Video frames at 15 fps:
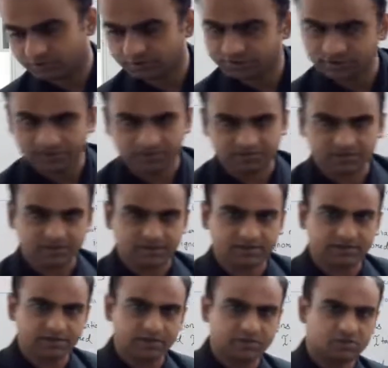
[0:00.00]
winning side,
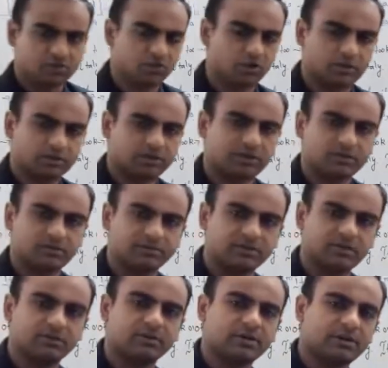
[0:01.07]
that is sure, that is
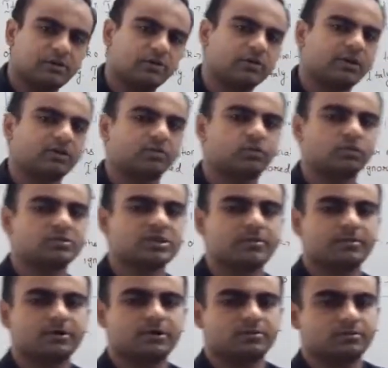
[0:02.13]
given in your textbook,
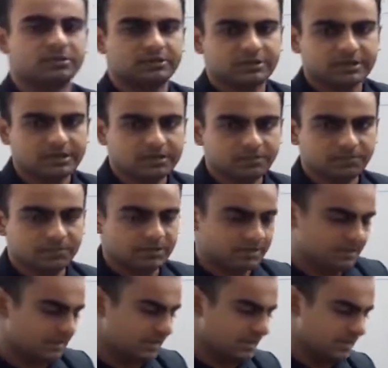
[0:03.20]
chapter number 3.
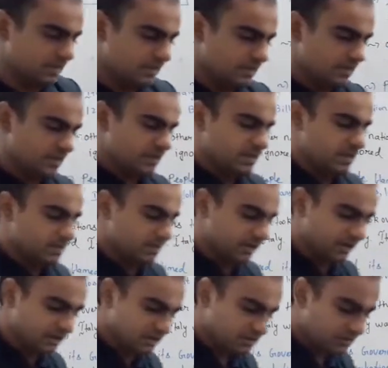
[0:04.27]

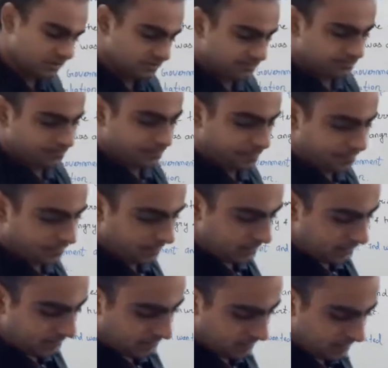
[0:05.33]
But
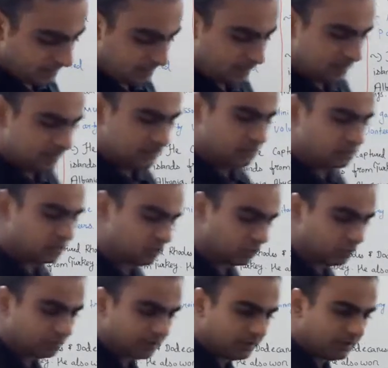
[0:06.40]
there are
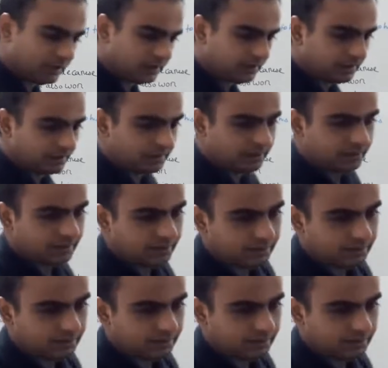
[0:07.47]
so many